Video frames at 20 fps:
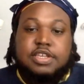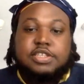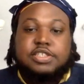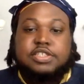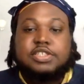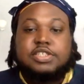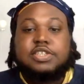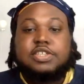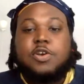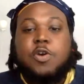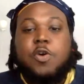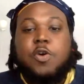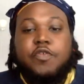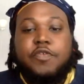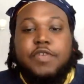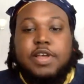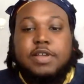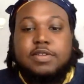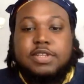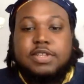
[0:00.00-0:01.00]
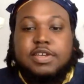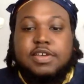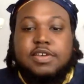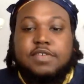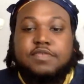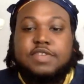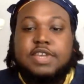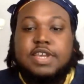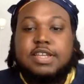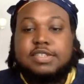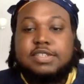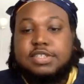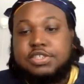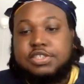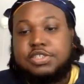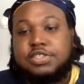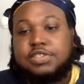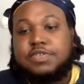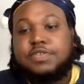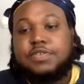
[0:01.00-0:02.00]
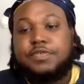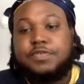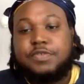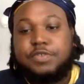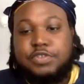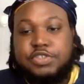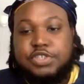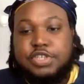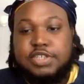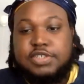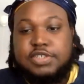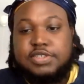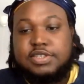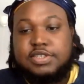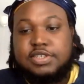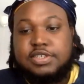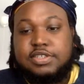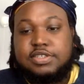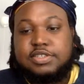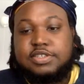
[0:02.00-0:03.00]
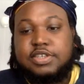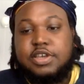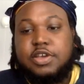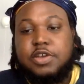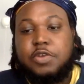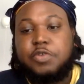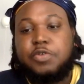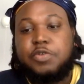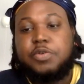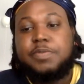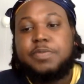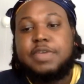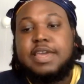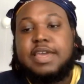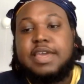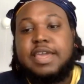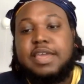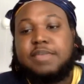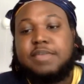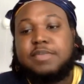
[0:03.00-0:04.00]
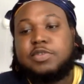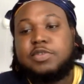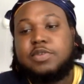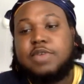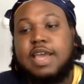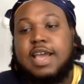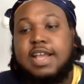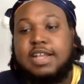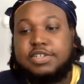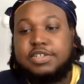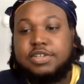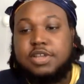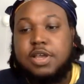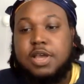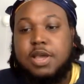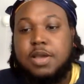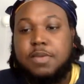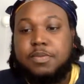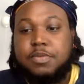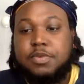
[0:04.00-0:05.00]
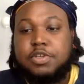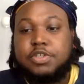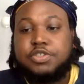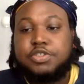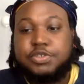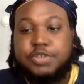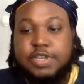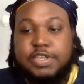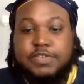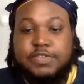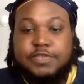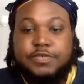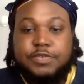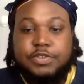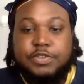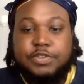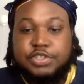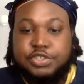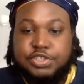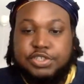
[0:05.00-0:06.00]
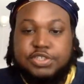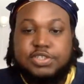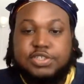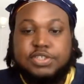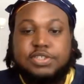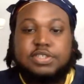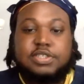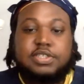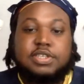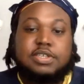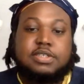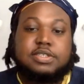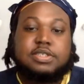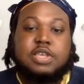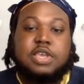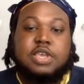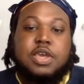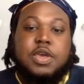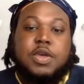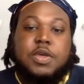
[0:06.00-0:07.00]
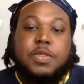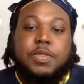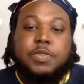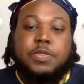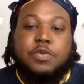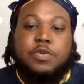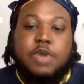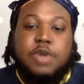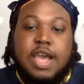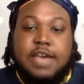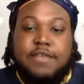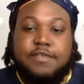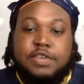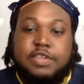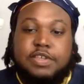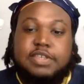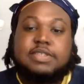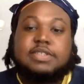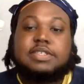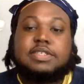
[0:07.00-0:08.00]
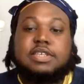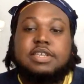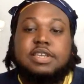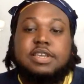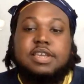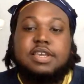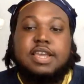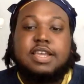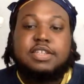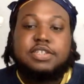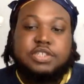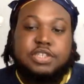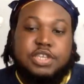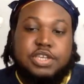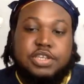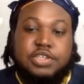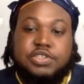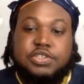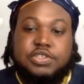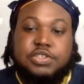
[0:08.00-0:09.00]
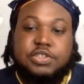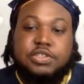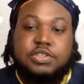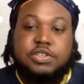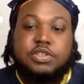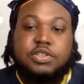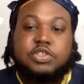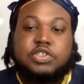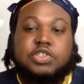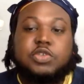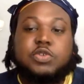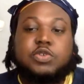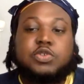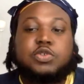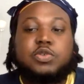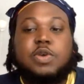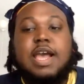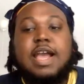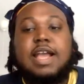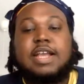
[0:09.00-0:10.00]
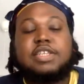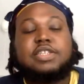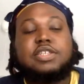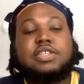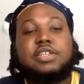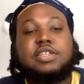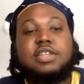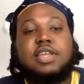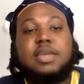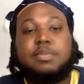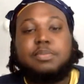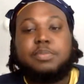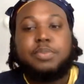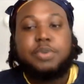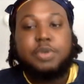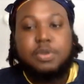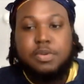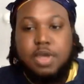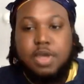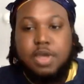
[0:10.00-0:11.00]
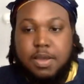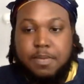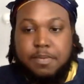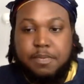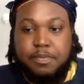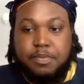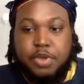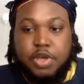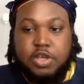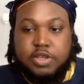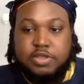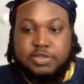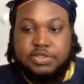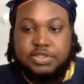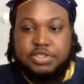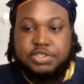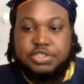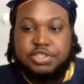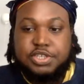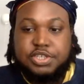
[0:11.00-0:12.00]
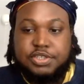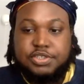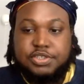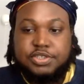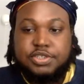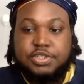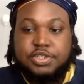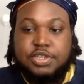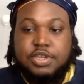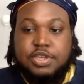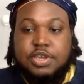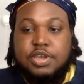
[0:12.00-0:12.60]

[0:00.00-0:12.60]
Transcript: She's a co-founder of Dietitians for Food Justice, a group that aims to address food injustices through advocacy, education, social action, and policy change.